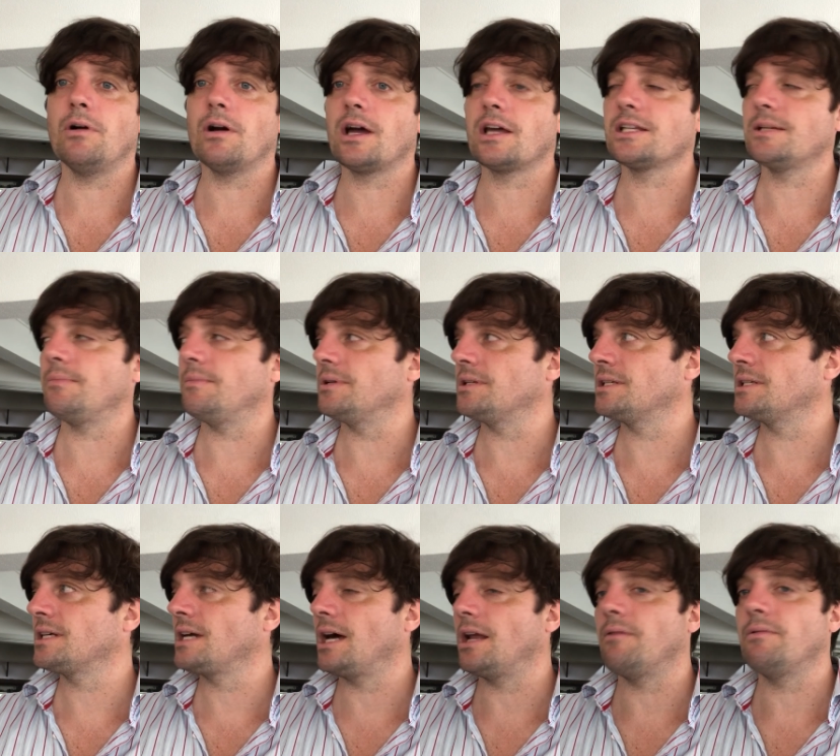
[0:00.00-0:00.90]
what
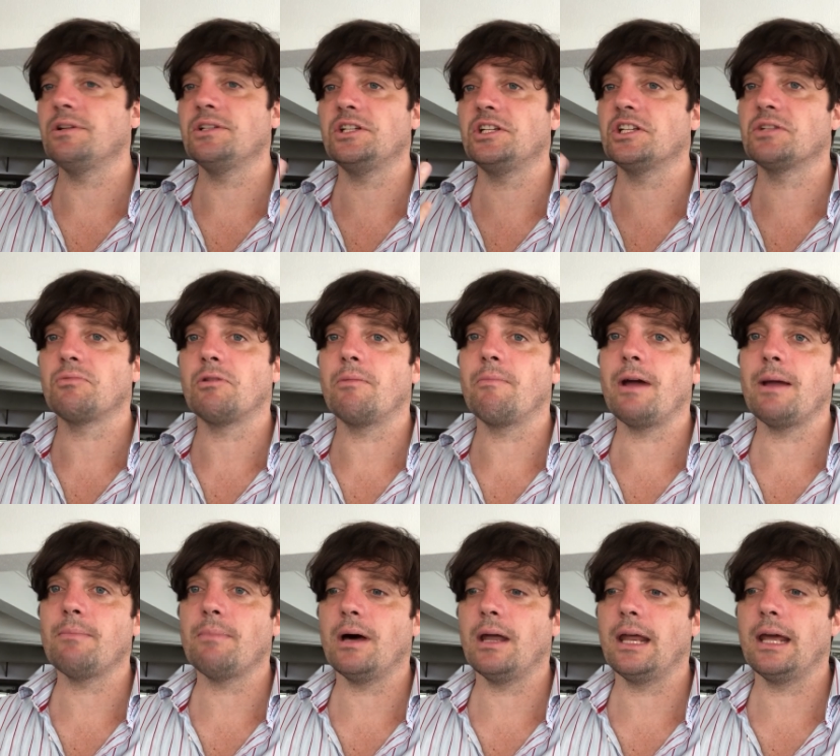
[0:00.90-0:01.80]
someone's color is, you just want to
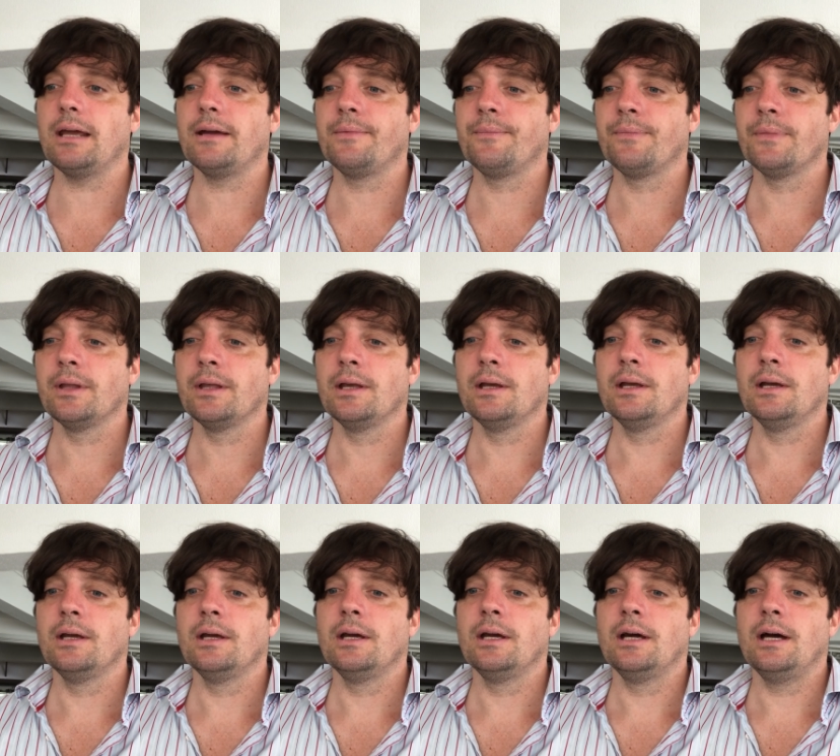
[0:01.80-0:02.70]
make money.
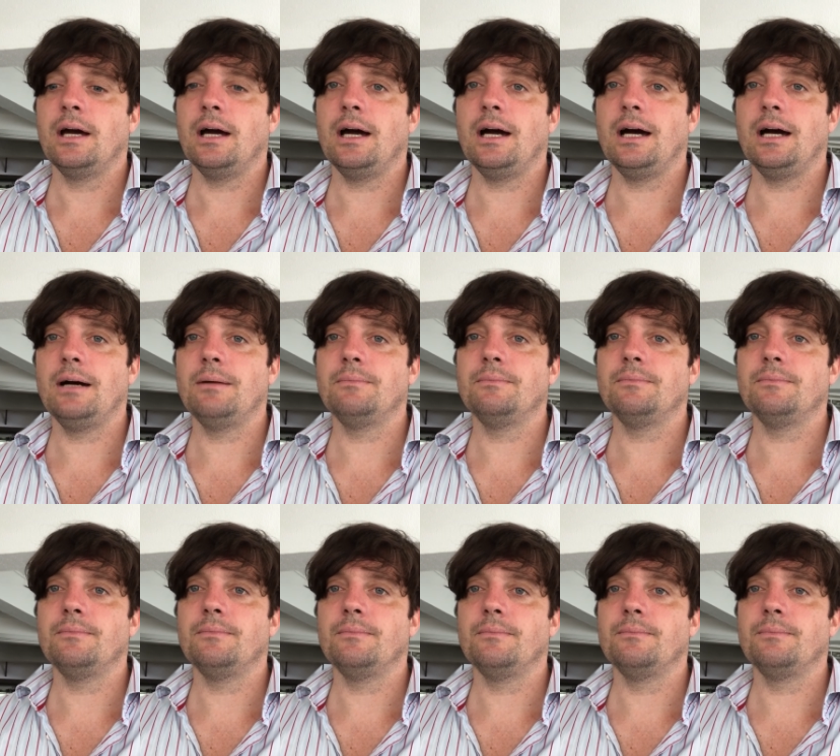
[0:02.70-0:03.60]

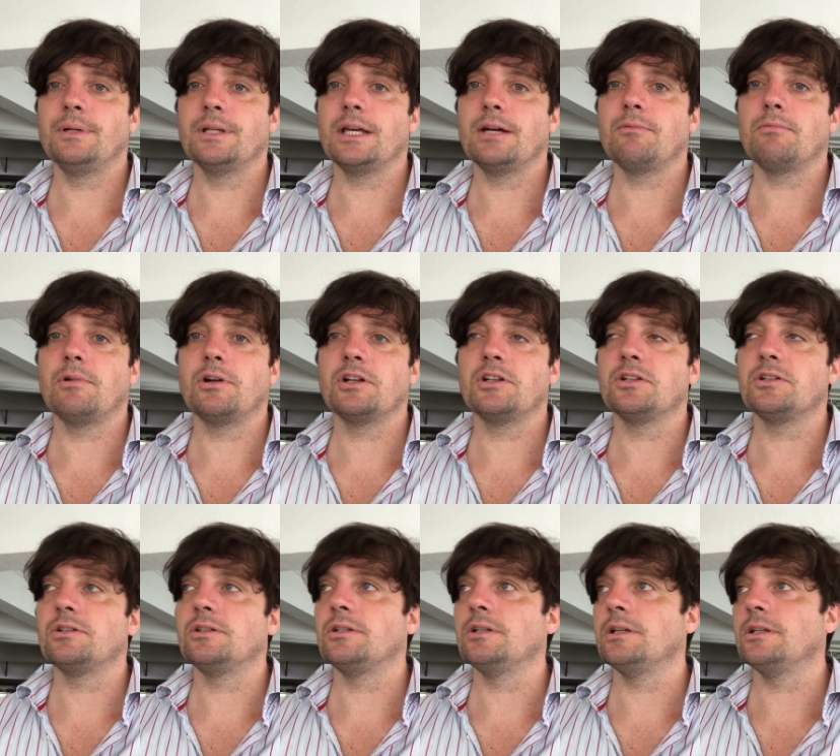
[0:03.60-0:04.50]
Um, but they wanted
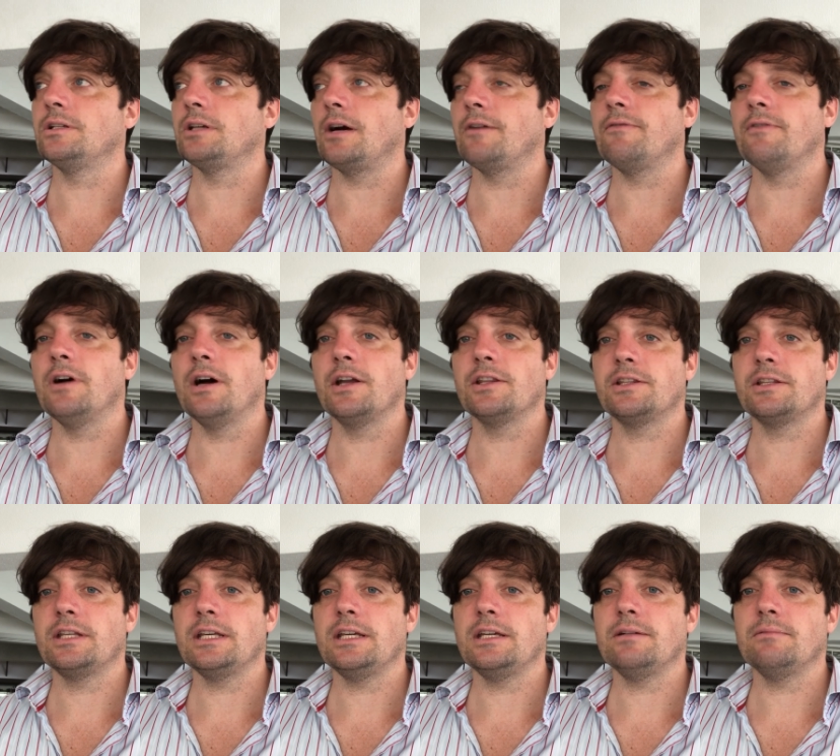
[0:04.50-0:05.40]
to divert
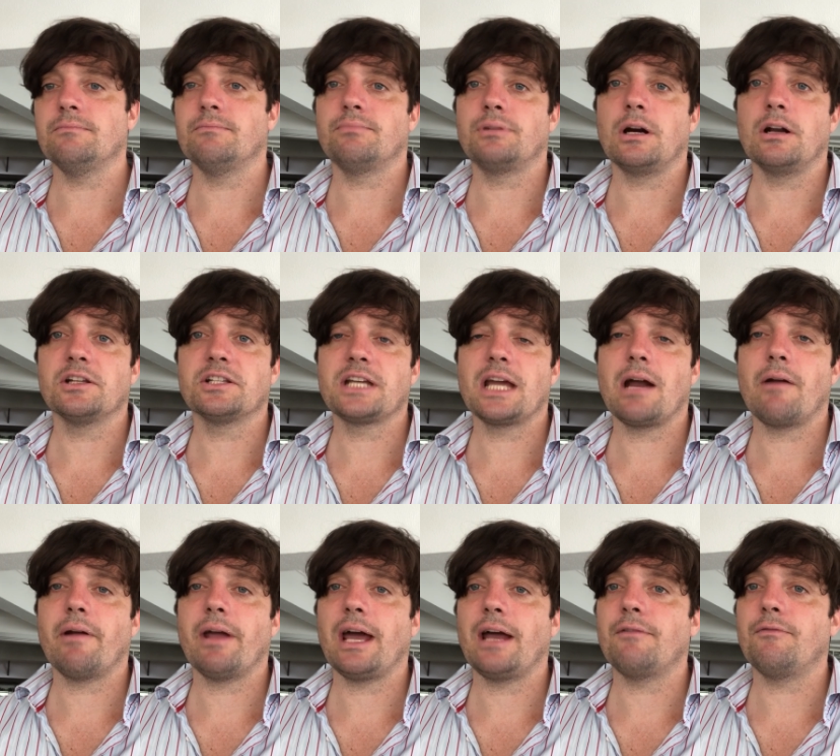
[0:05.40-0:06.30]
the
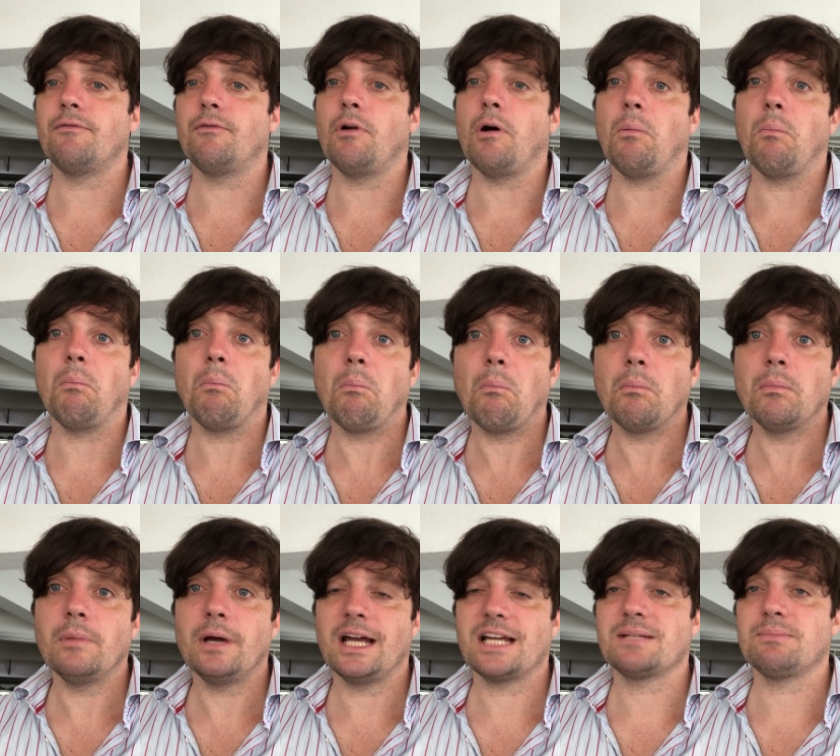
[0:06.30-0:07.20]
proletariat from
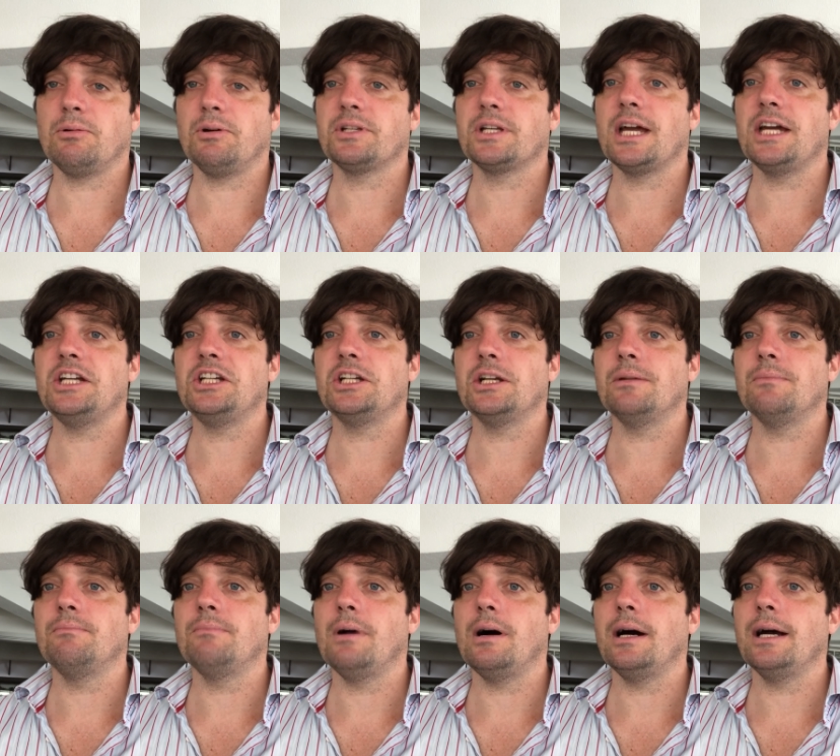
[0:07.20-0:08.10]
exploitation
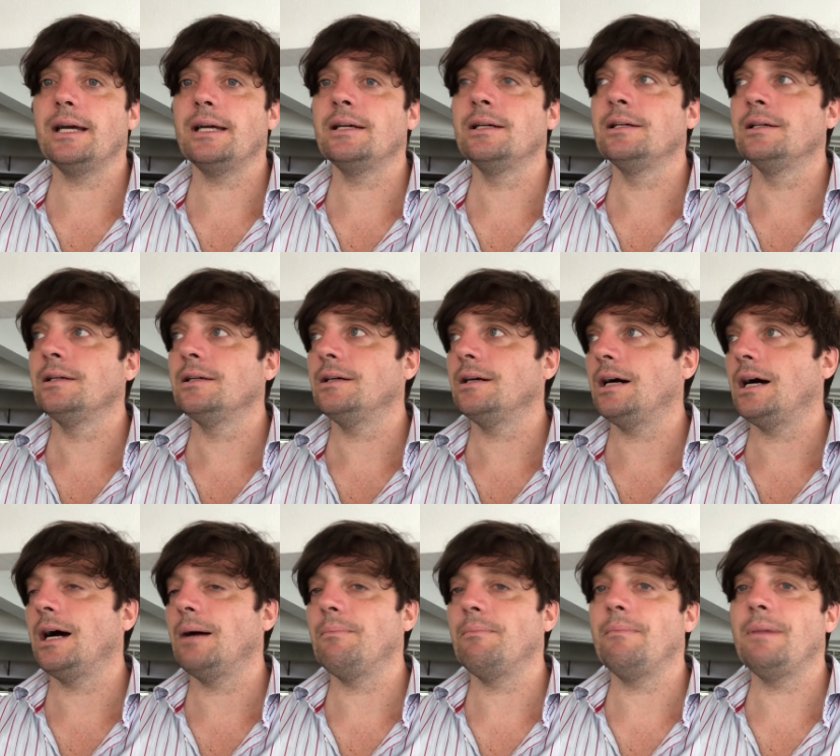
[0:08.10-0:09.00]
by
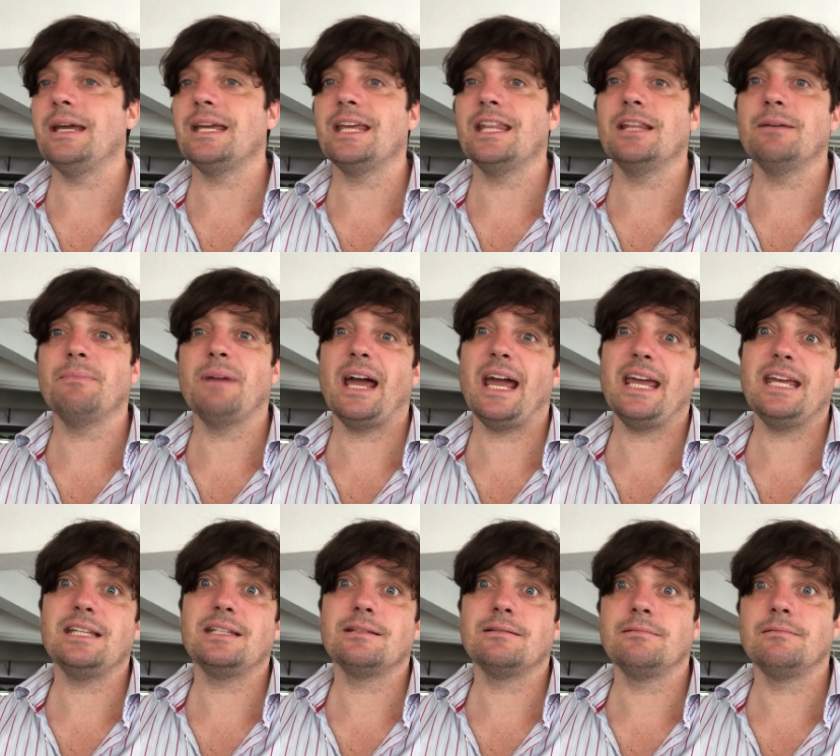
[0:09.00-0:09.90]
um, making them
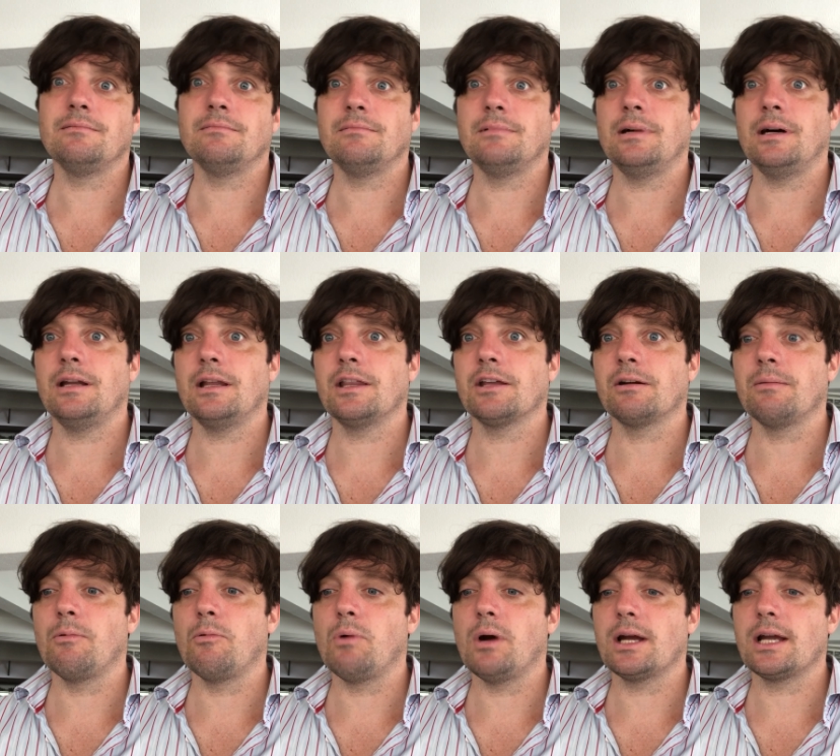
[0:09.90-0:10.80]
hate another
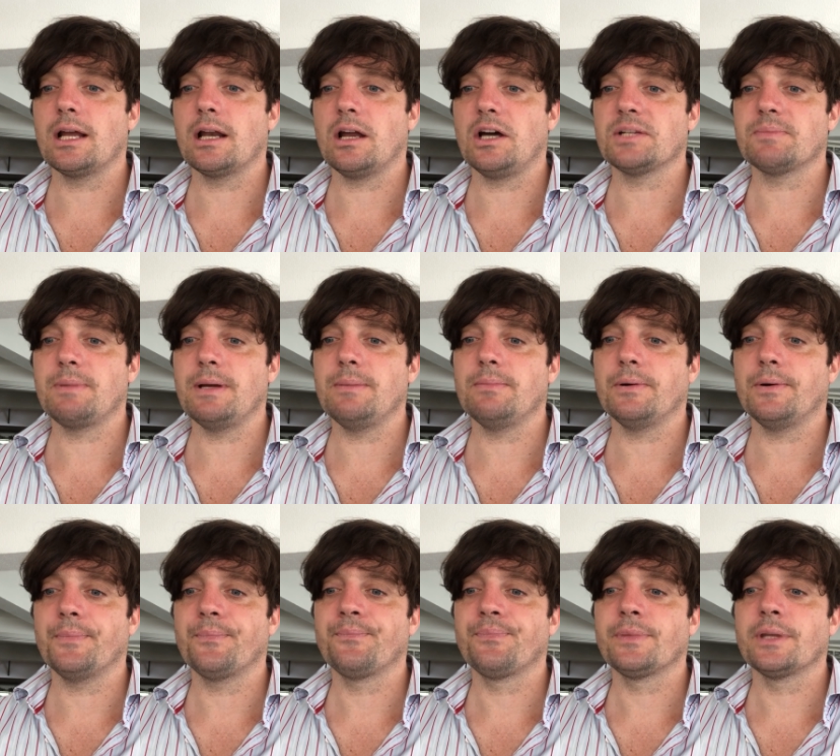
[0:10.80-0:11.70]
group of working class people.